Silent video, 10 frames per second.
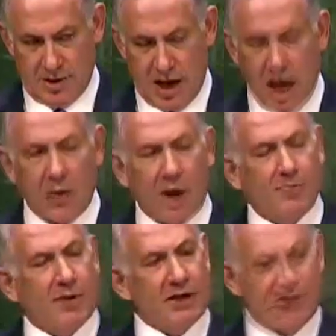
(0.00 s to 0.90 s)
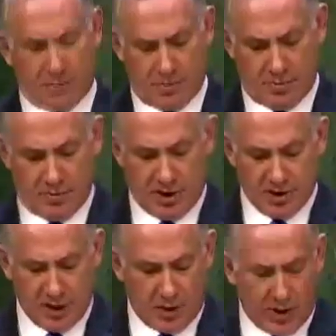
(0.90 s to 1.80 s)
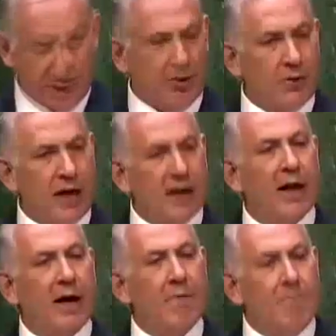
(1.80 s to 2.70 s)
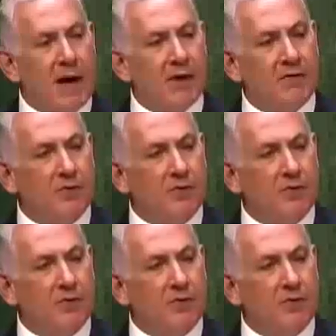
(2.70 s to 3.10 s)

I want peace because I want to create a better